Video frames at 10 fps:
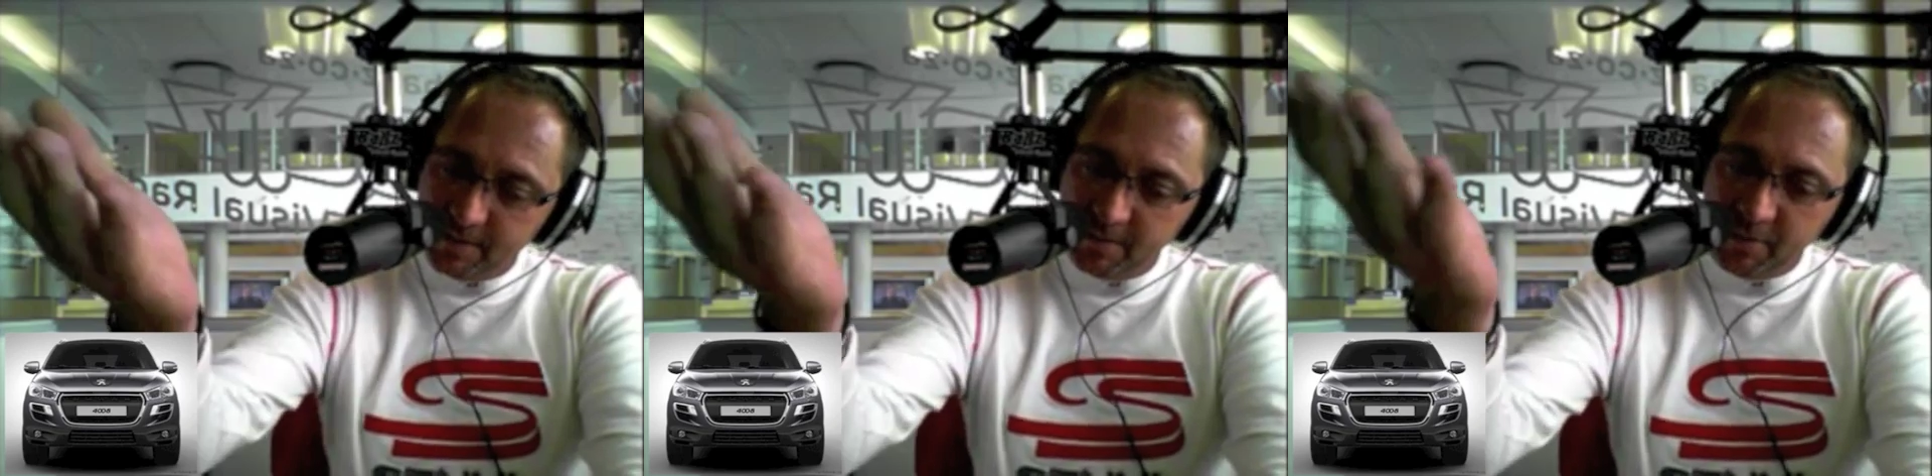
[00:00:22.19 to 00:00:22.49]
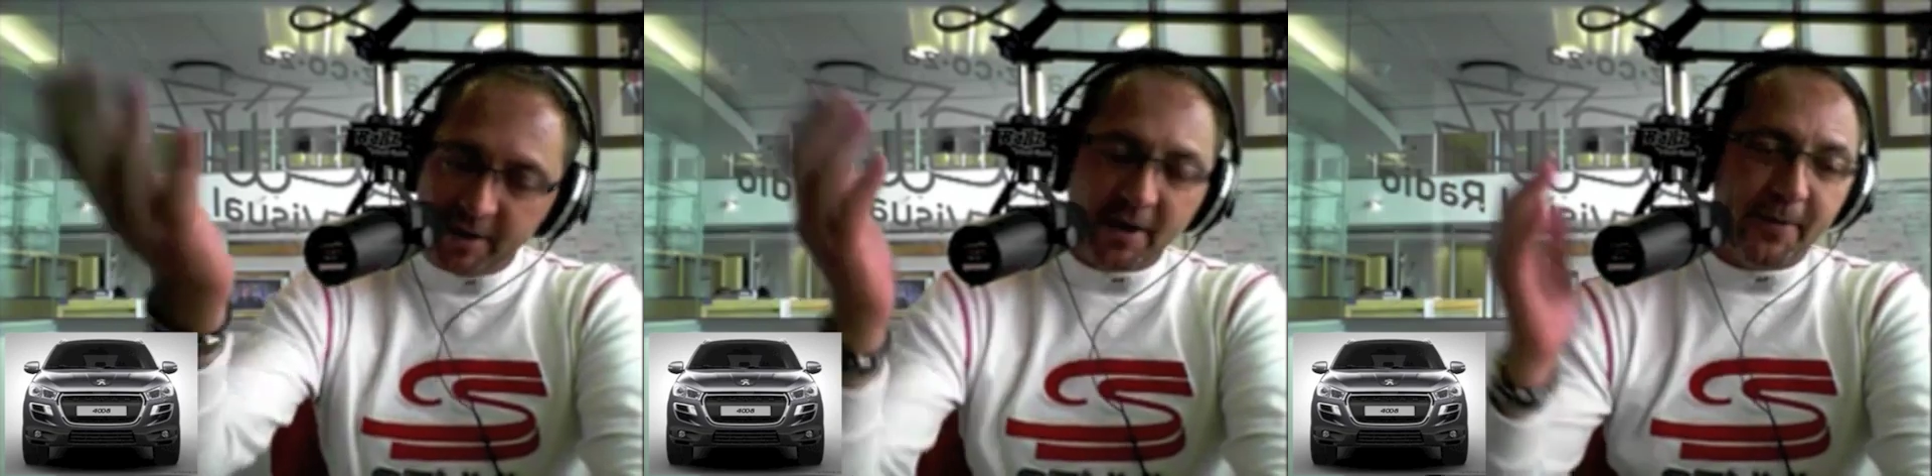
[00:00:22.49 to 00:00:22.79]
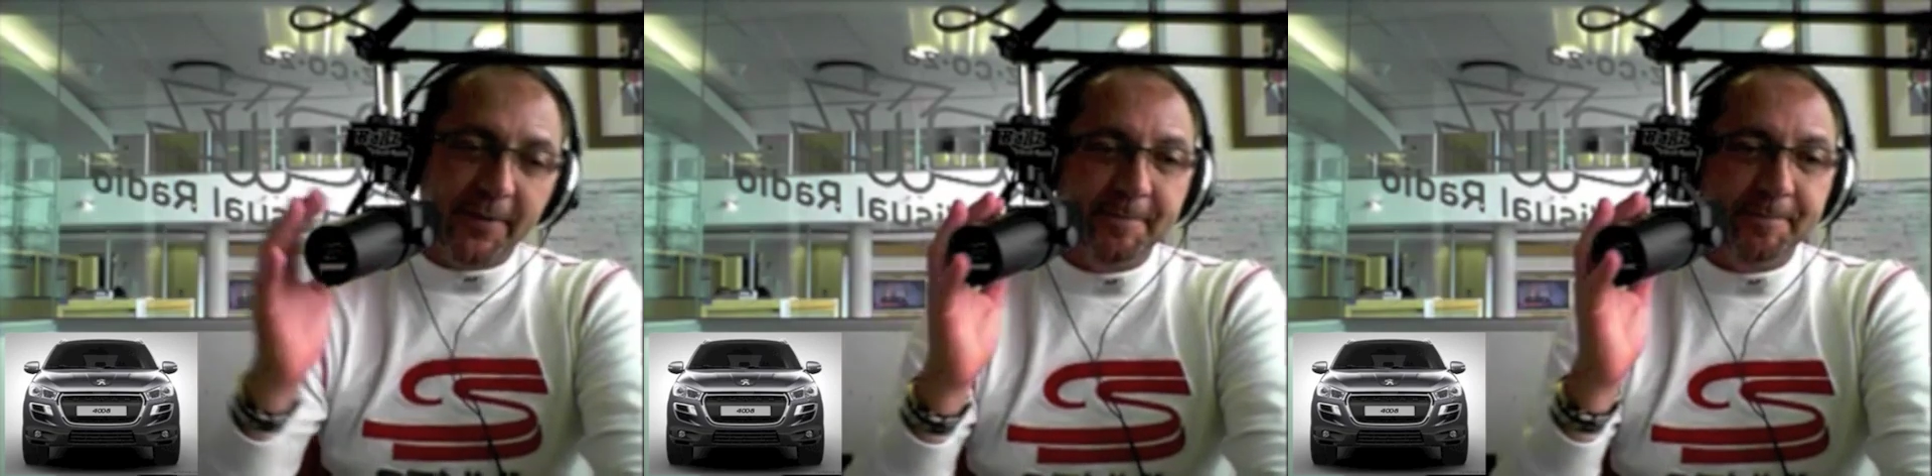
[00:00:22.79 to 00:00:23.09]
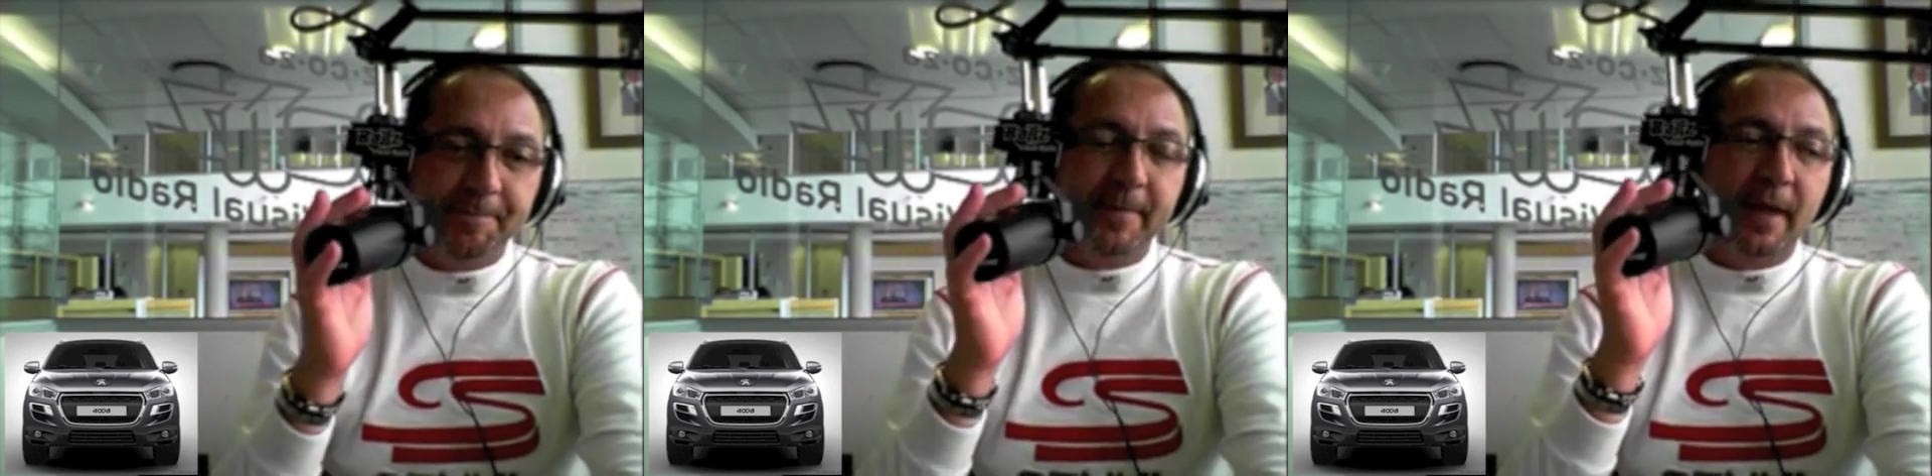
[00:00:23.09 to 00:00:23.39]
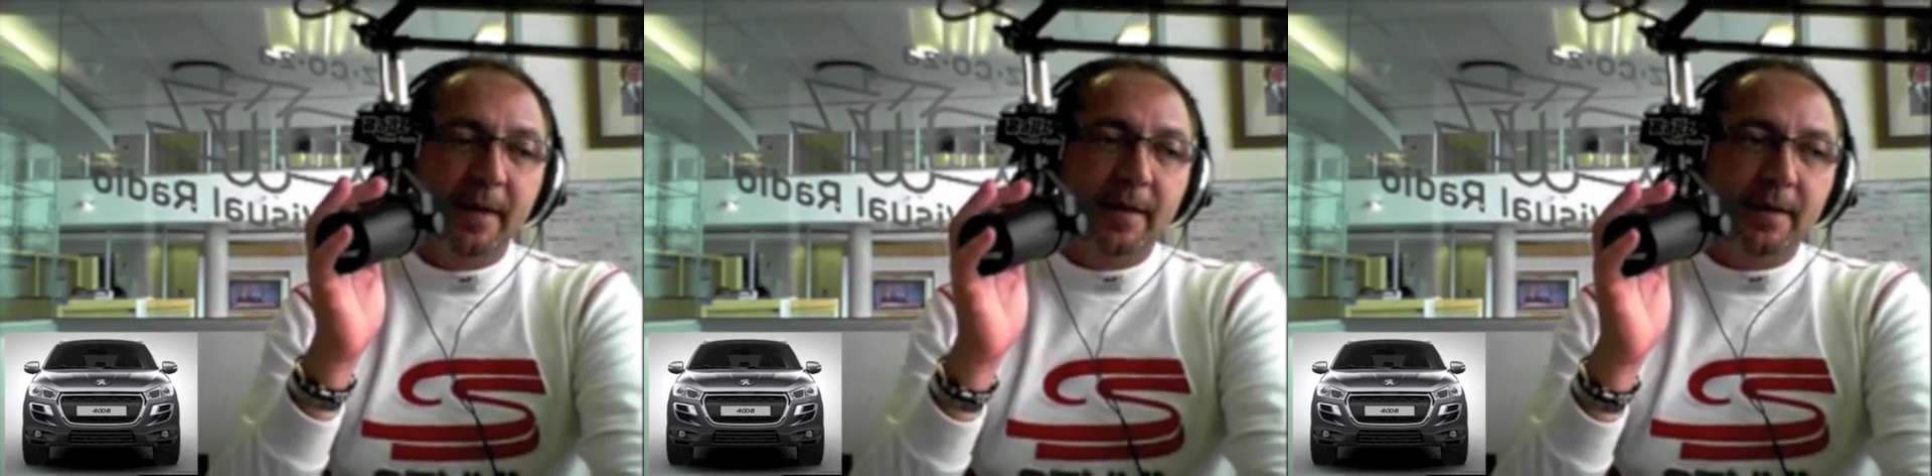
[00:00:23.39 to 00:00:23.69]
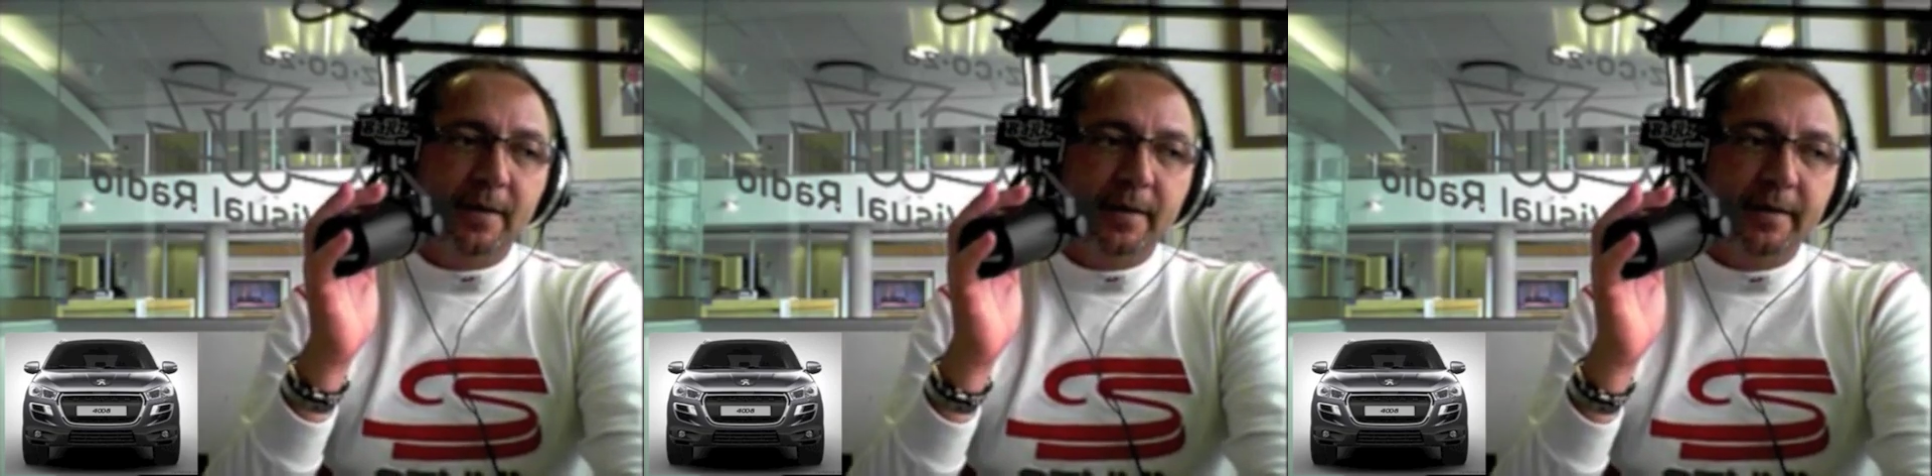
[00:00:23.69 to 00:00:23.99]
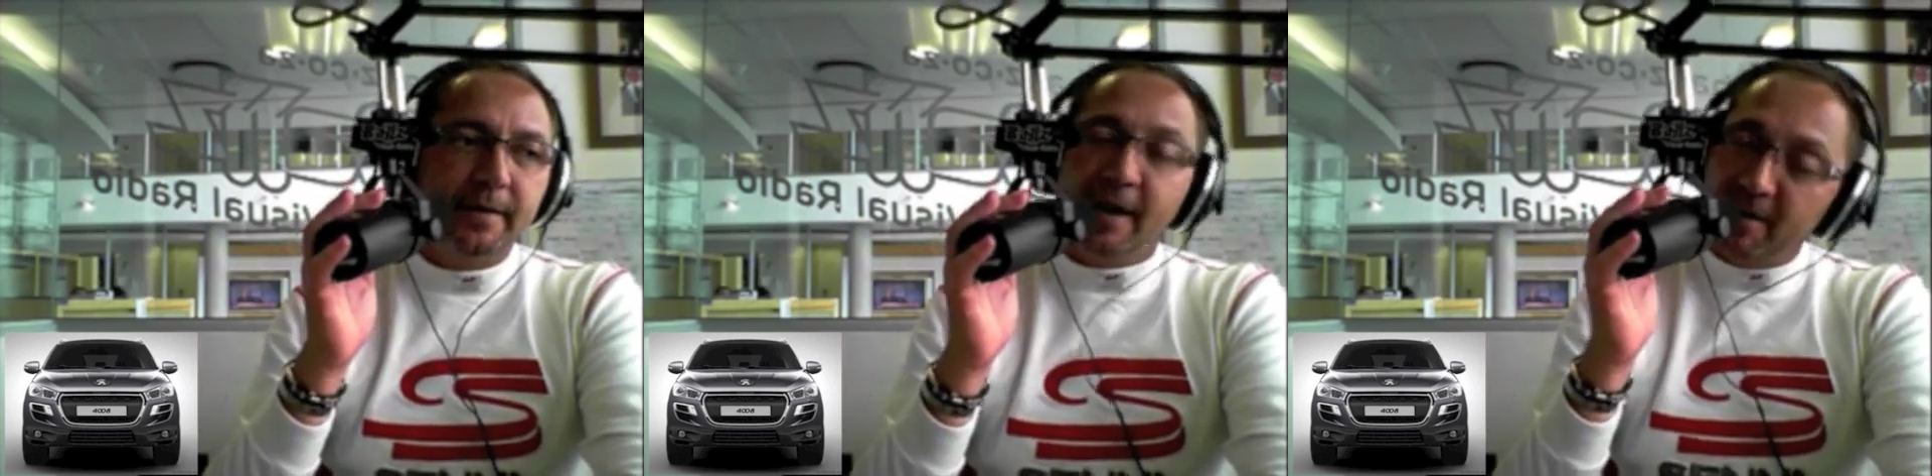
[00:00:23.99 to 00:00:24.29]
There we go.
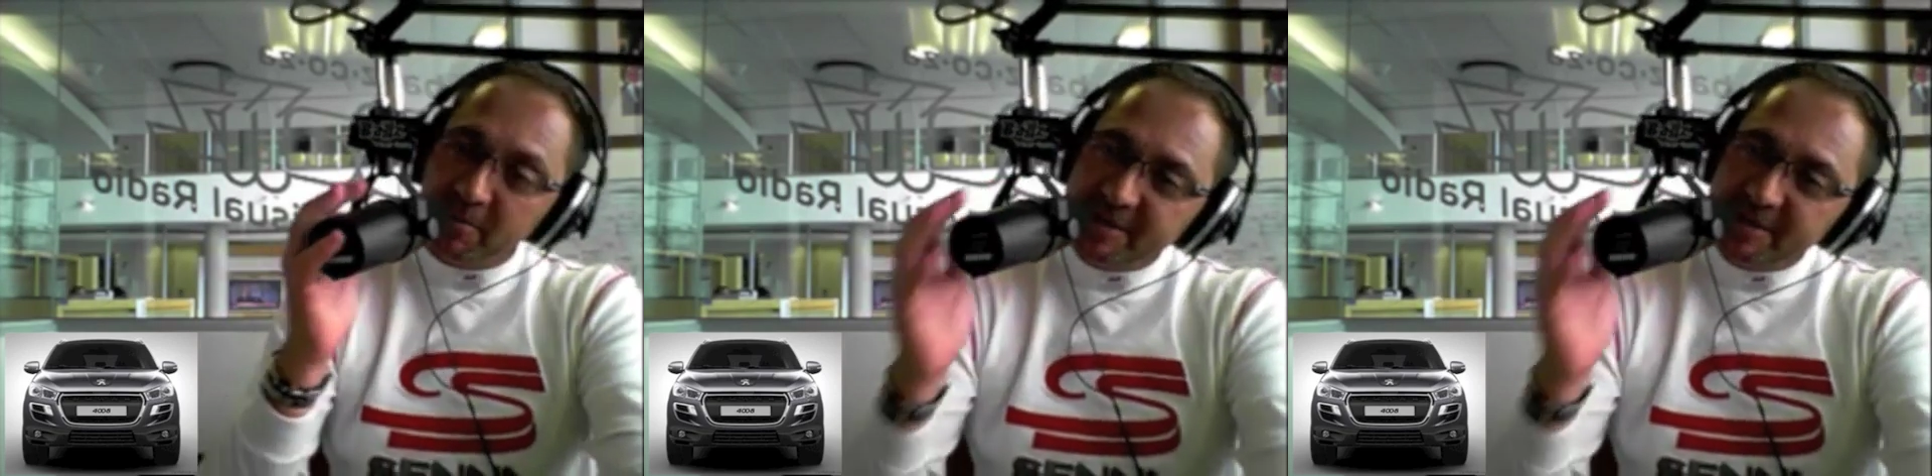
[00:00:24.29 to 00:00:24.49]
Now,